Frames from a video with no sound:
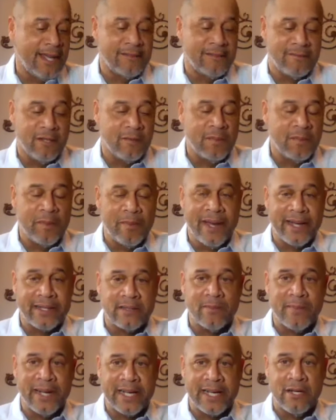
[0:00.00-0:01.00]
took me back to
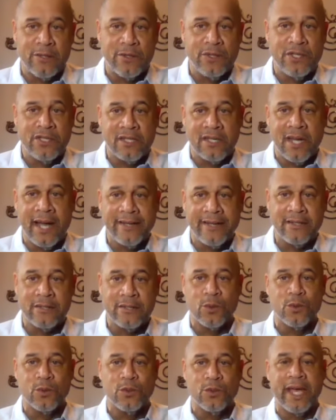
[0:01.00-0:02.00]
my coaching high
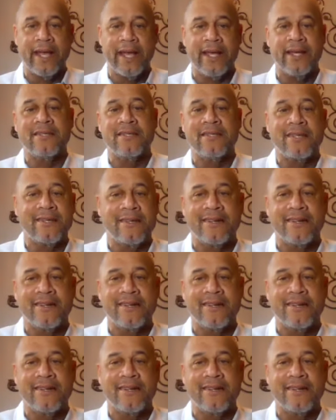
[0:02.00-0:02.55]
school days.